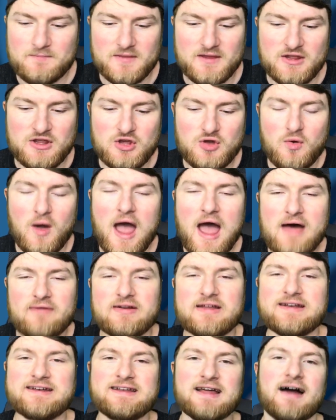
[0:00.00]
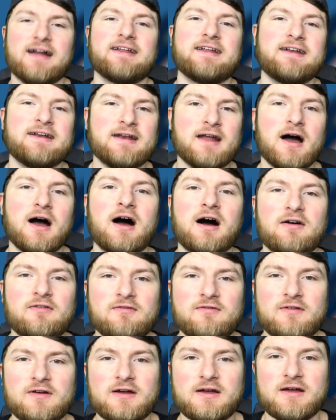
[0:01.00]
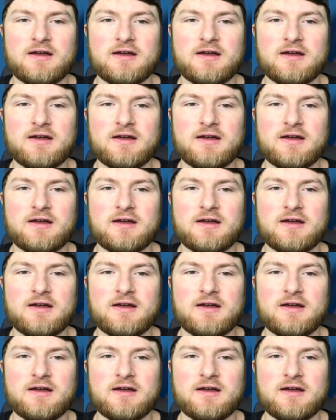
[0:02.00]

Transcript: you haven't done enough